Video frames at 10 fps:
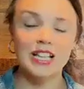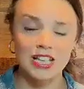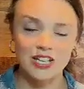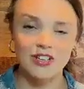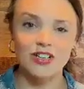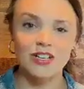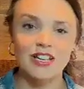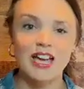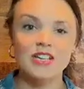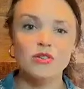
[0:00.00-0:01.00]
Clear
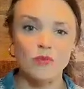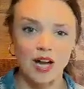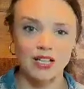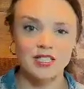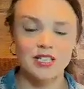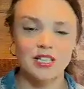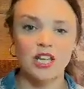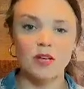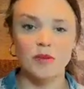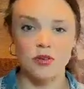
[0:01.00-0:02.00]
and direct
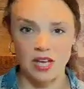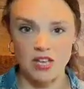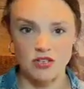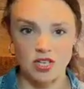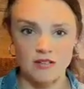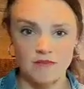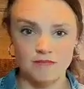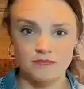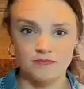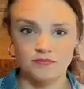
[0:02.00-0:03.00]
communication.
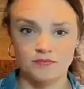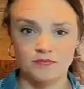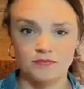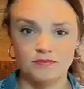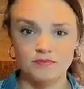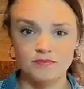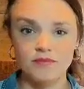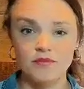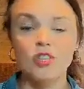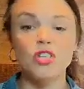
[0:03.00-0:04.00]

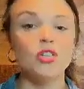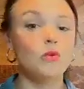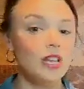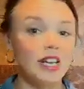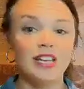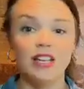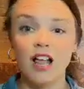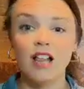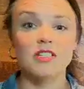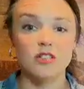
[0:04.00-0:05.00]
You can
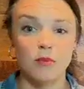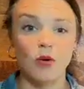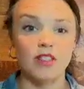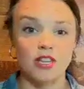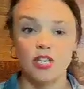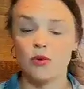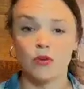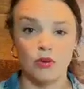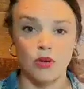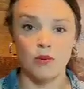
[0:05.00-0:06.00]
acknowledge a point that
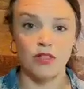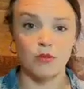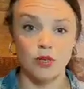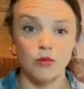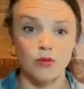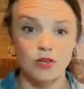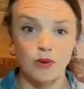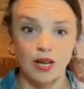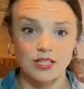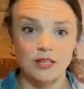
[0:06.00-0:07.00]
you agree with when you're
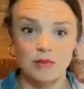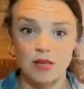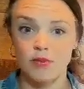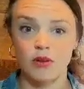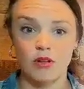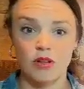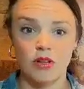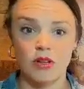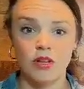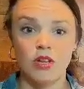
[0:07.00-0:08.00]
redirecting people.
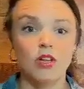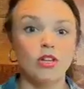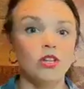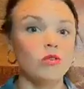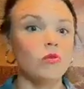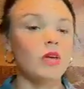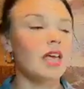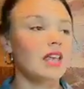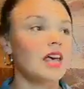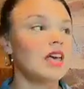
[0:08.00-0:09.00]
You
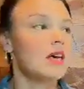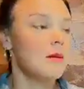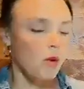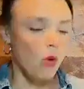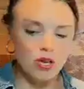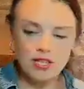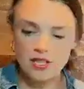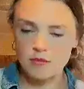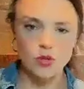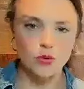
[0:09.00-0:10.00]
can
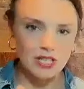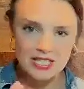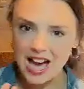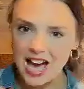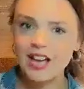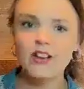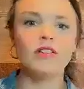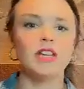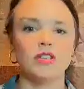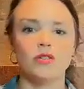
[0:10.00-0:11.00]
point them to an
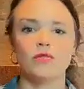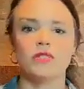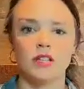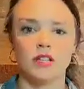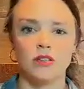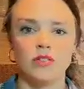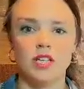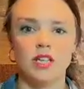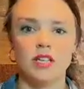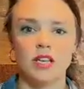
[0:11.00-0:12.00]
entirely new
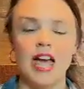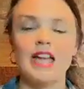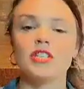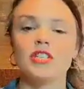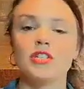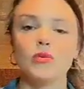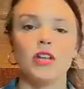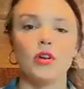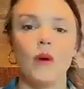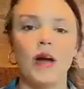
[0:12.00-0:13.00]
solution and do it
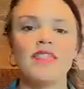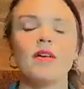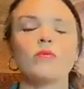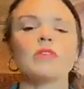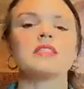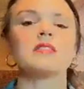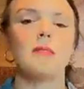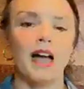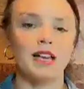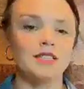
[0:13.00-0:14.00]
in a way that
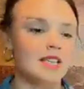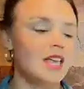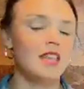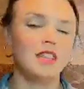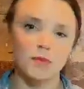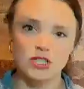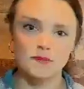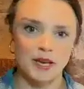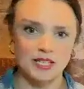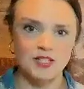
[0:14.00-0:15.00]
respects the
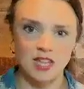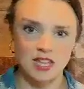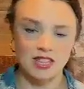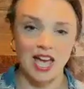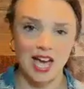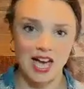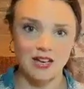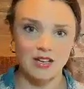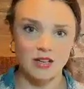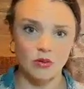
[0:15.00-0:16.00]
perspective that they
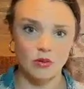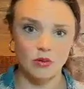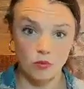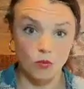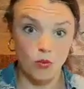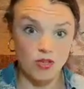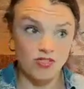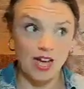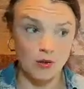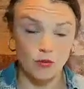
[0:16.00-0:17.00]
had
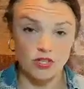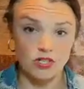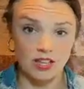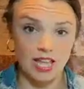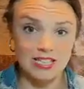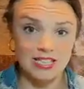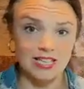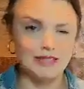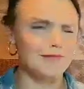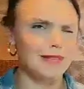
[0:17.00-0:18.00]
with that original
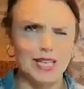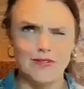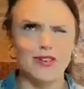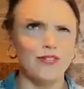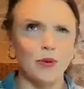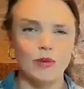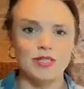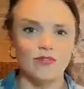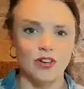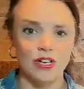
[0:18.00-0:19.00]
idea, even if it
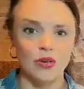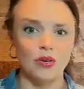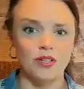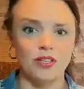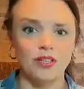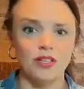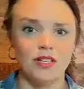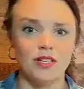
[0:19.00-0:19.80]
wasn't very good.